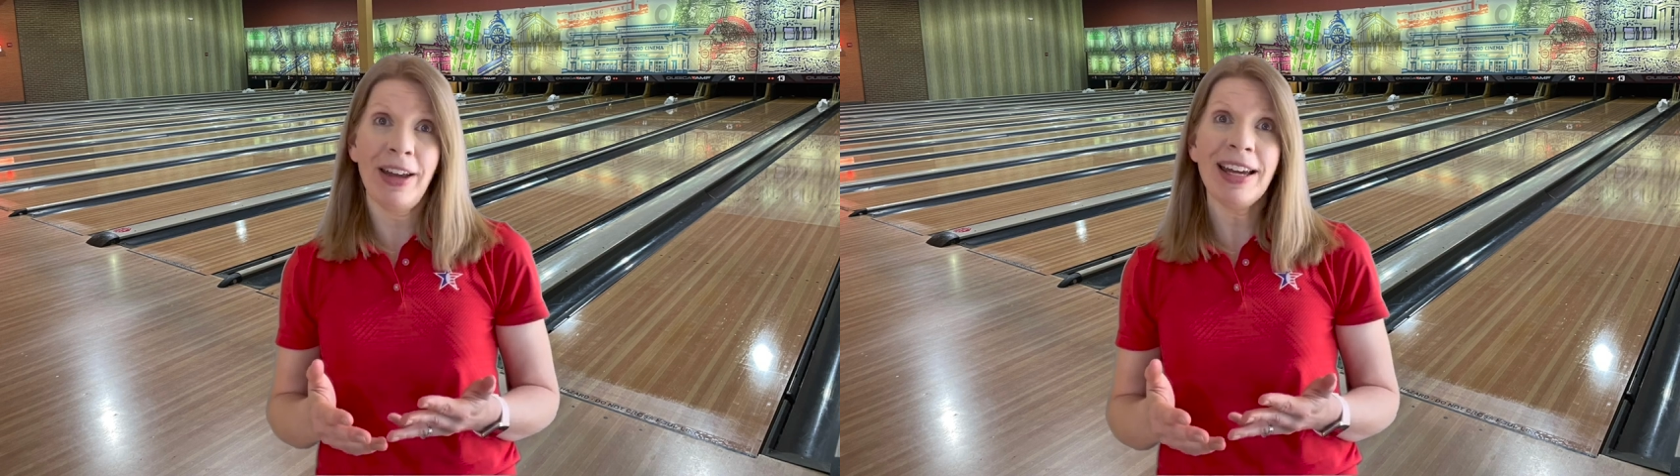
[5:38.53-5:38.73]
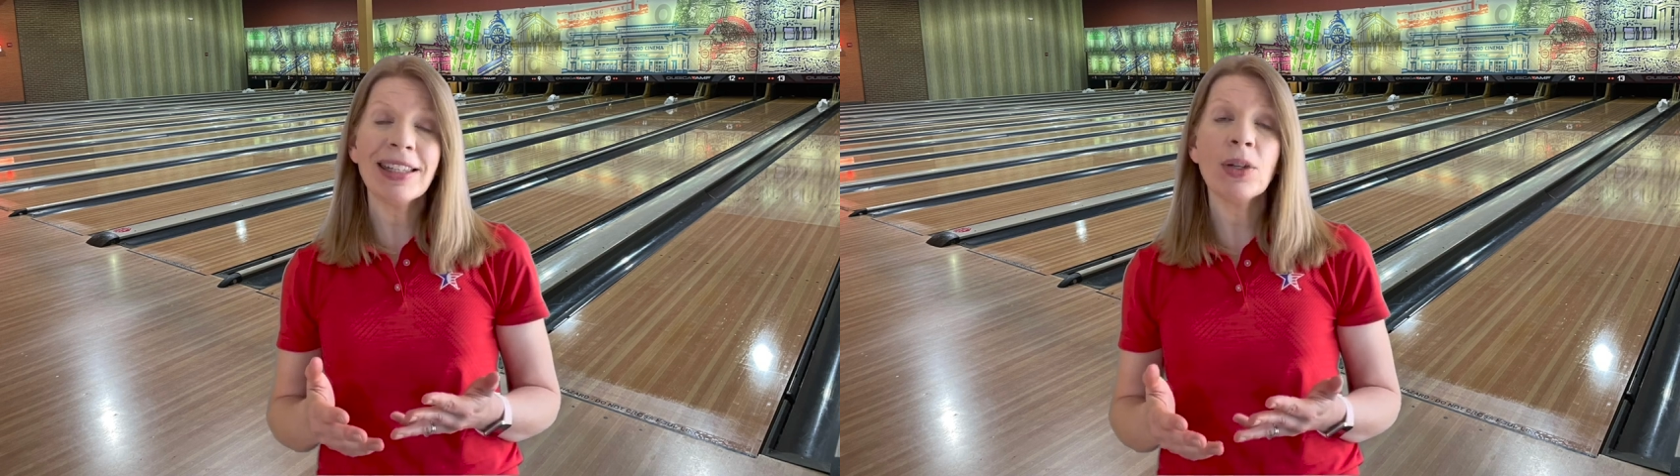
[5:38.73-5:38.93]

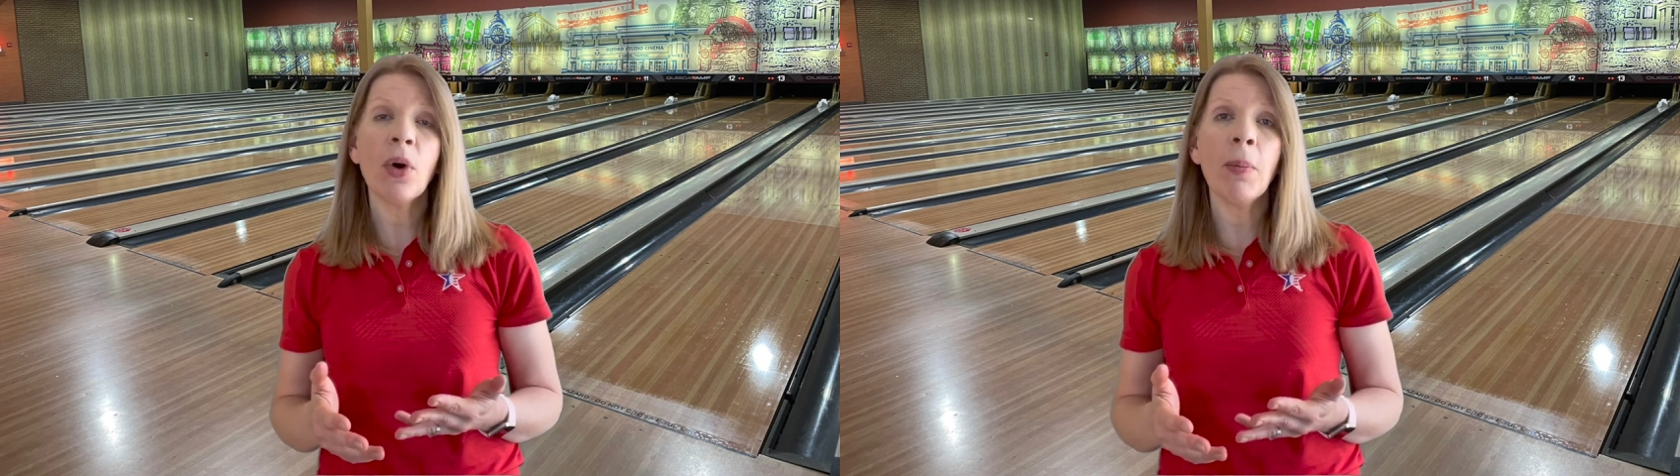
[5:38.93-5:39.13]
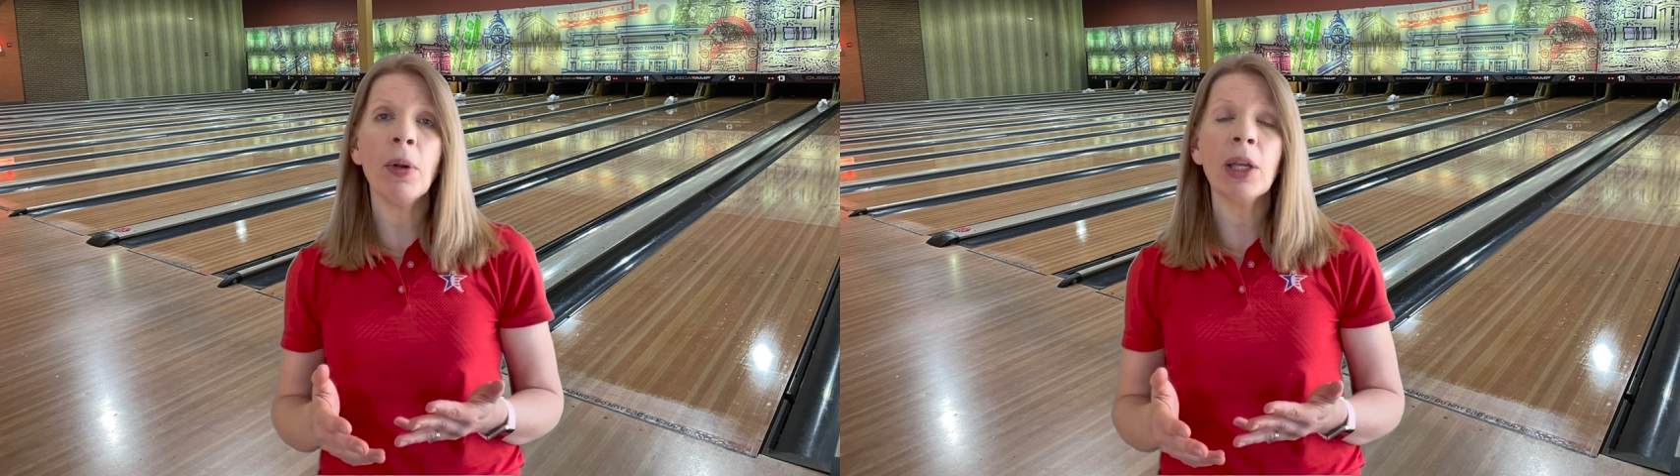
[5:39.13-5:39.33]
us who
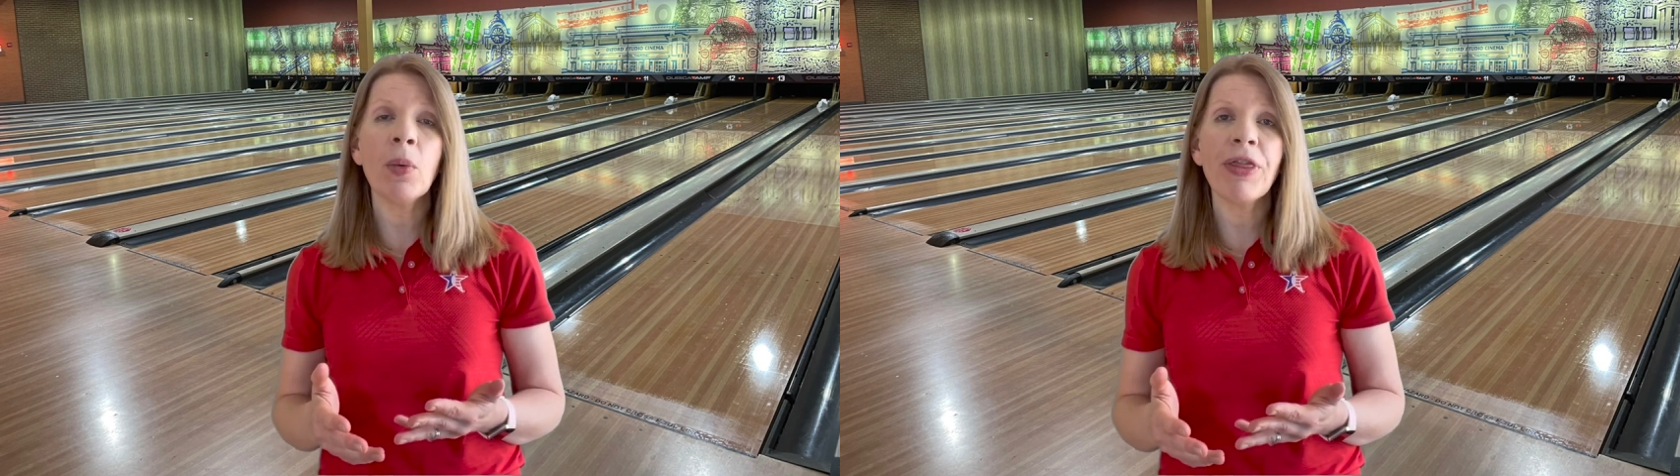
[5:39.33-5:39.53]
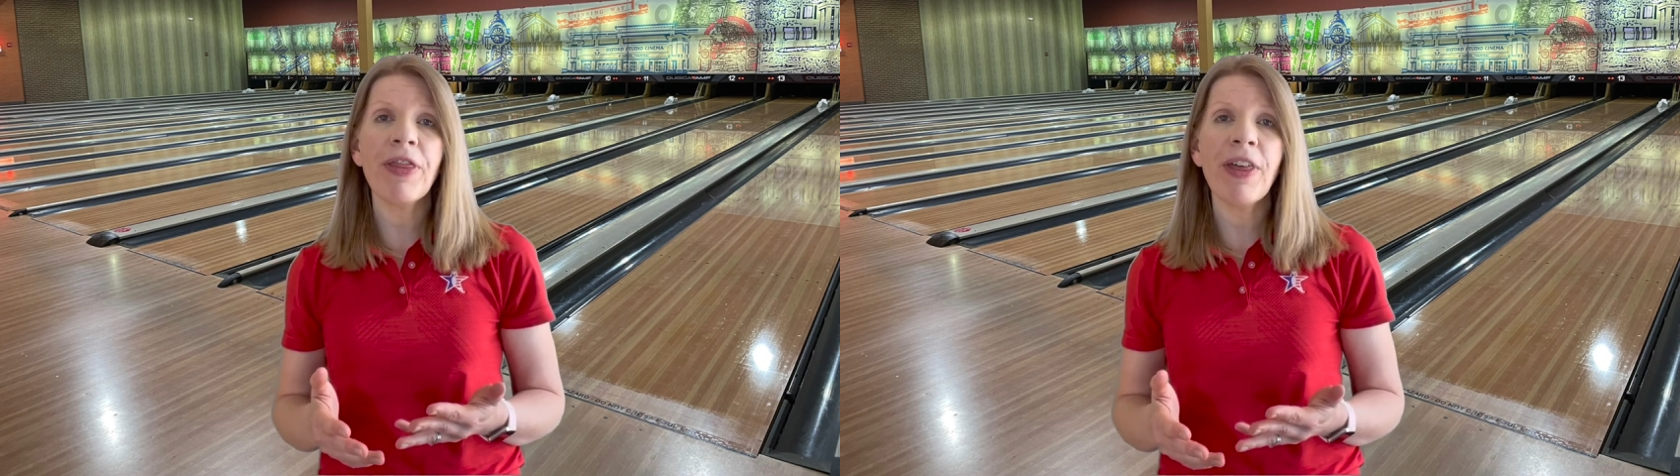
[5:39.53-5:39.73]
are bowling
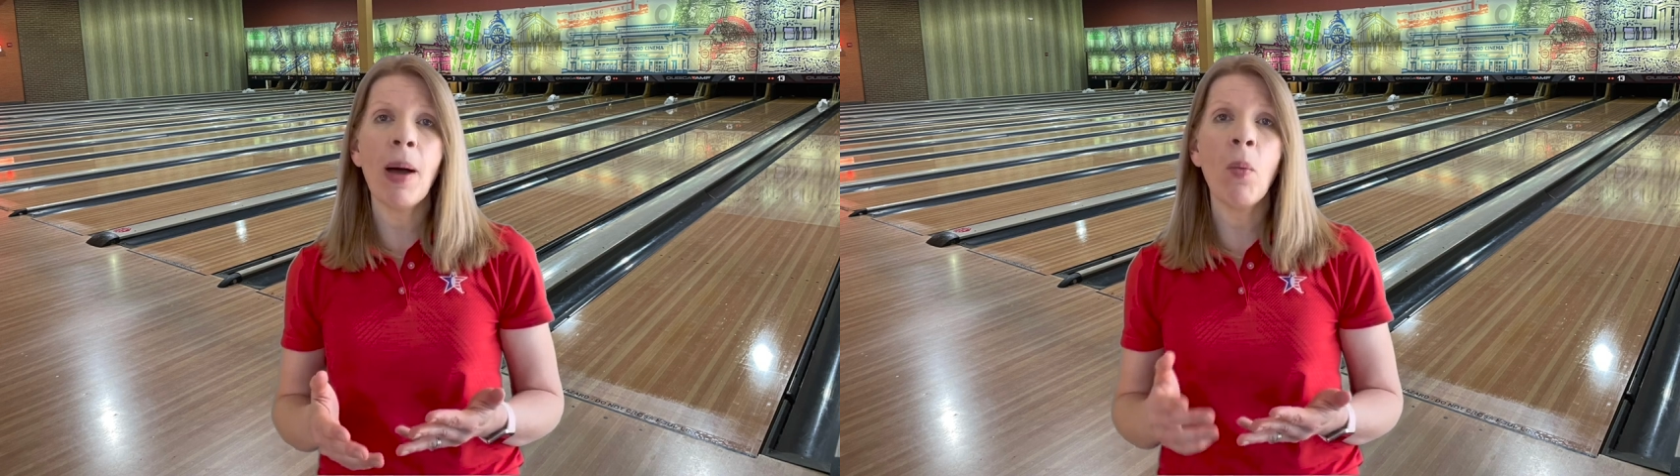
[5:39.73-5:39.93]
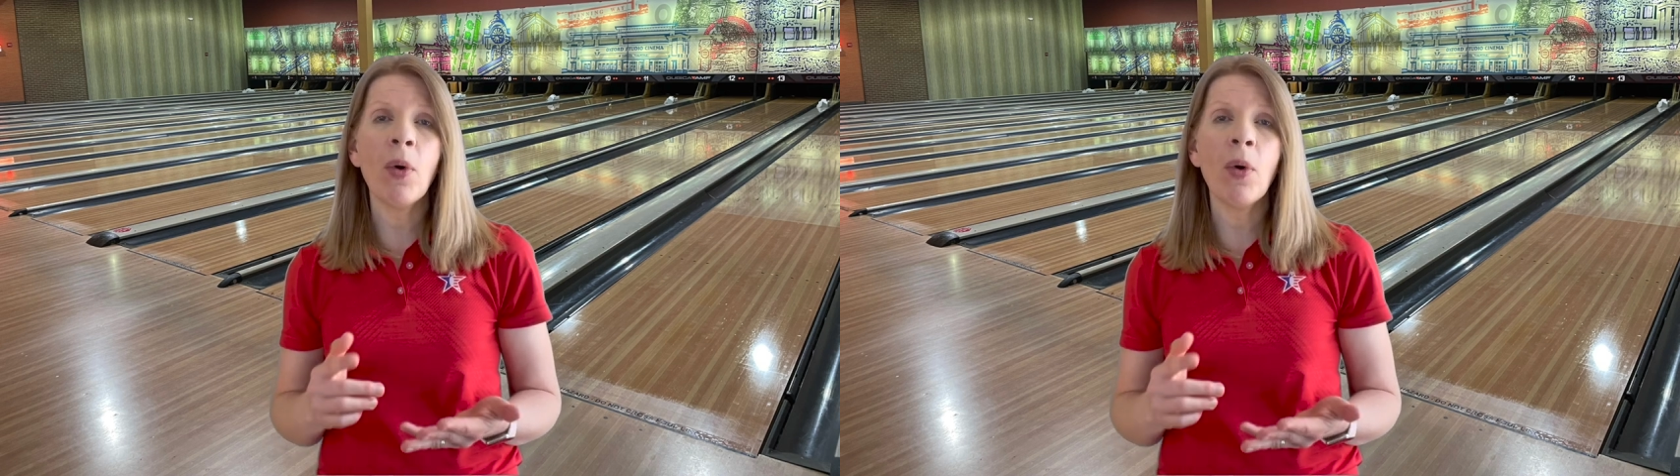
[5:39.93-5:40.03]
with a thumb,